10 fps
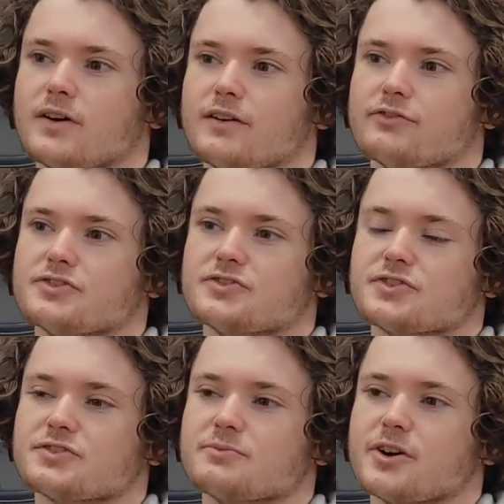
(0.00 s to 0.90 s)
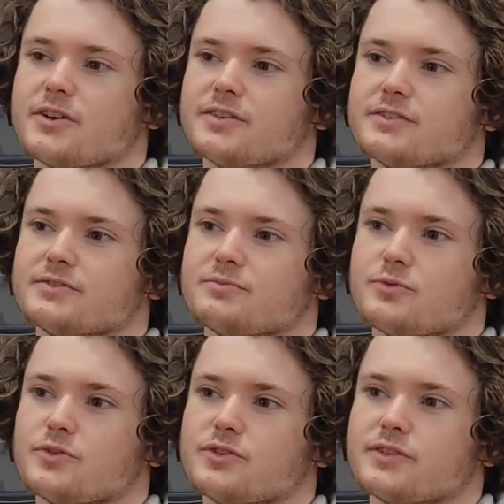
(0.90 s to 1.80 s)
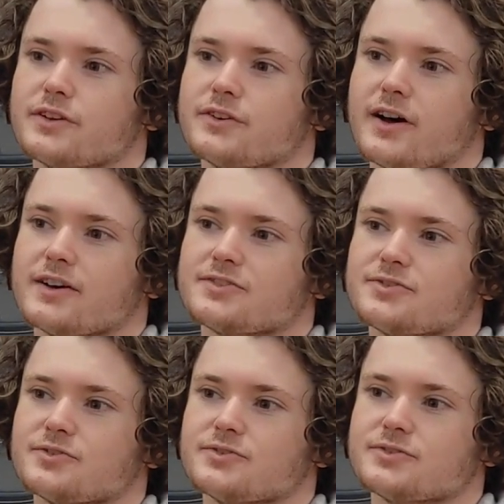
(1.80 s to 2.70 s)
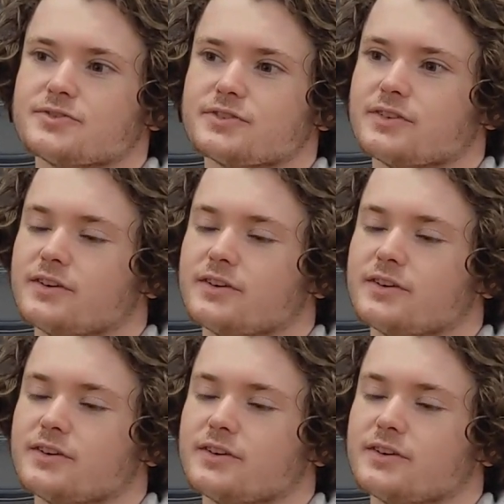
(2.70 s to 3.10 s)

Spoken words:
if it's just Americans, but with internationals,